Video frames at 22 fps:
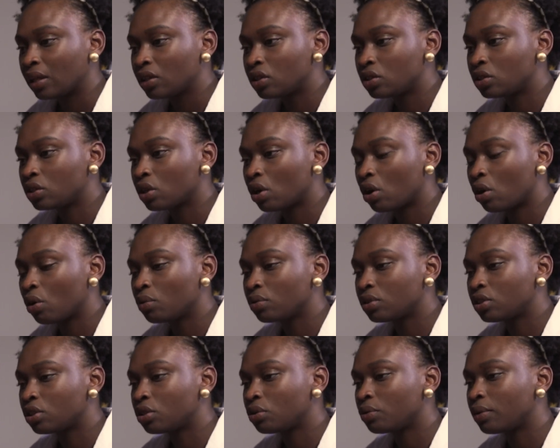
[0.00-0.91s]

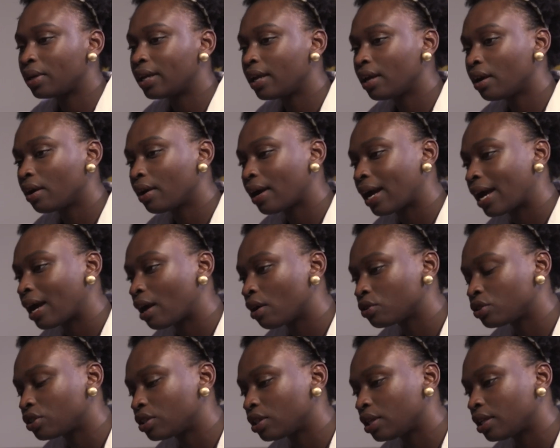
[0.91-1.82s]
So to hear
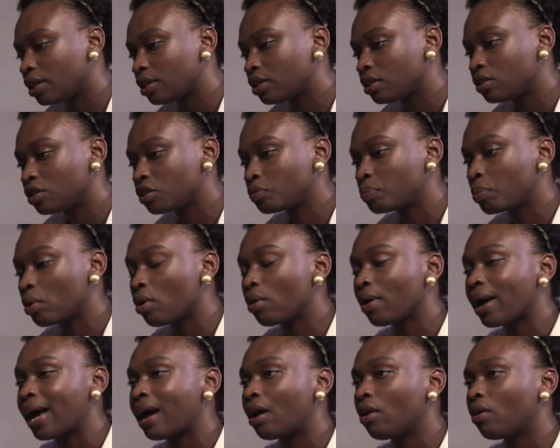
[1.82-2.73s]
how she
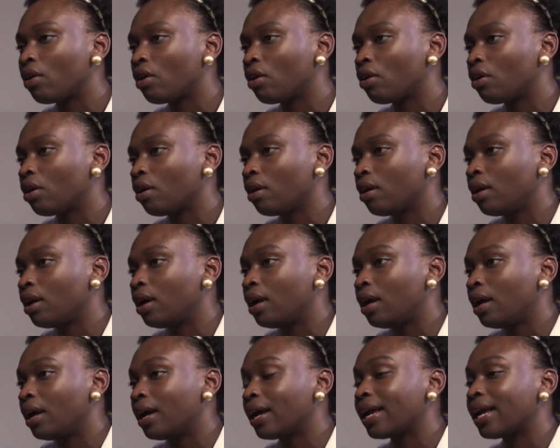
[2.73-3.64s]
spoke out
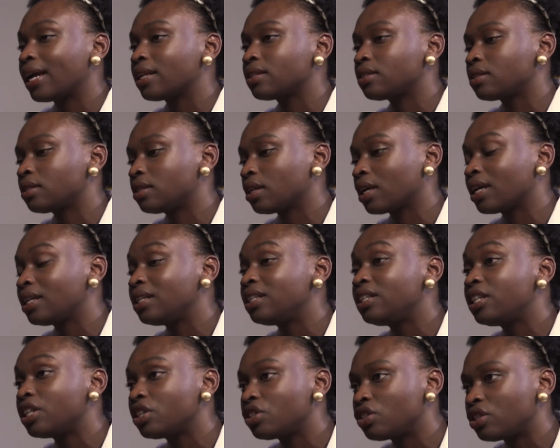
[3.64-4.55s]
against the
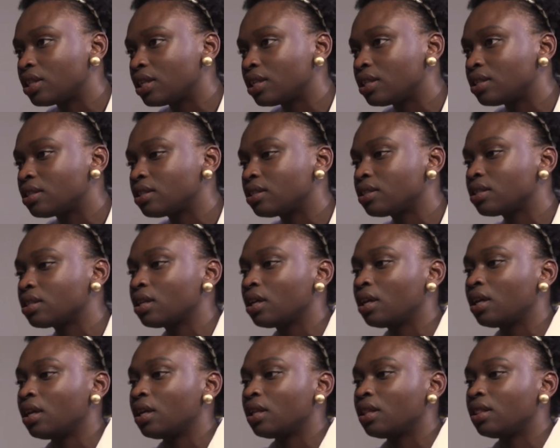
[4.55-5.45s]
conditions,
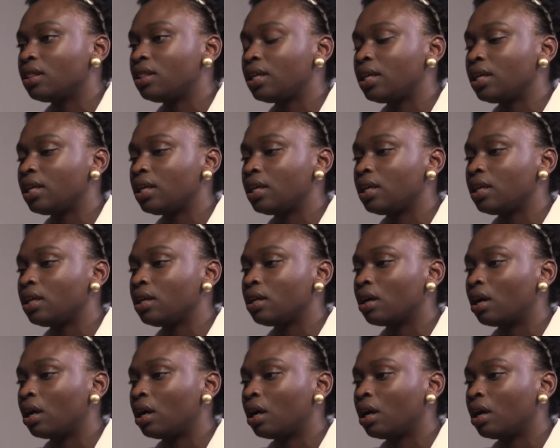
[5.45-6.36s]

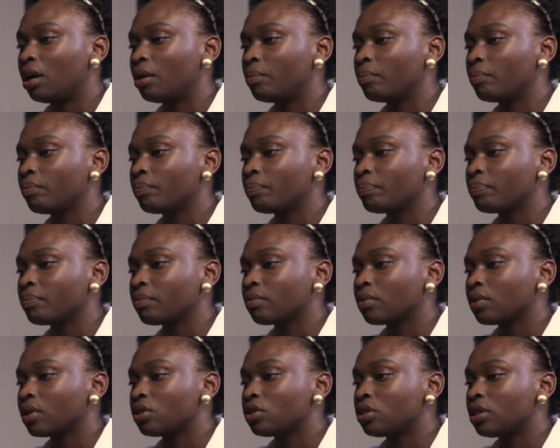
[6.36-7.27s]
the
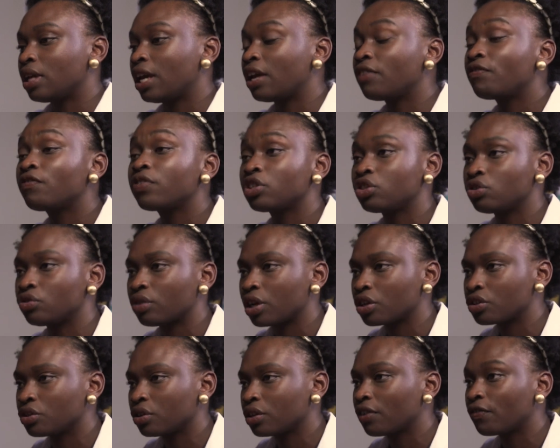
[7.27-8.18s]

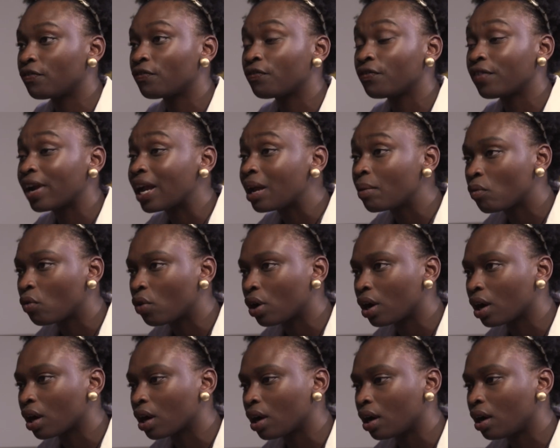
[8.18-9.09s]
infrastructure, the
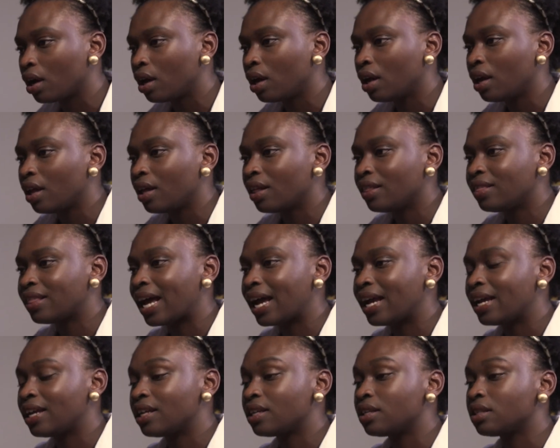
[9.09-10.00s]
framework
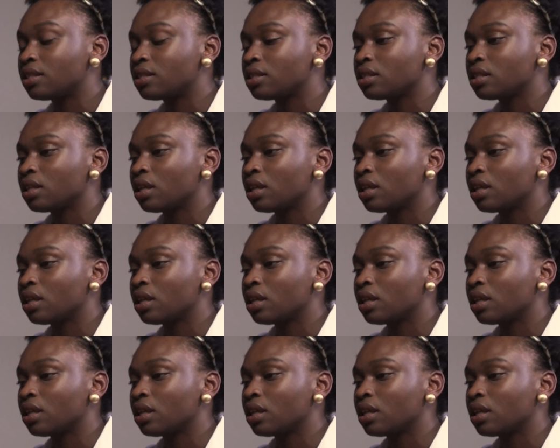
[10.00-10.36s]
that is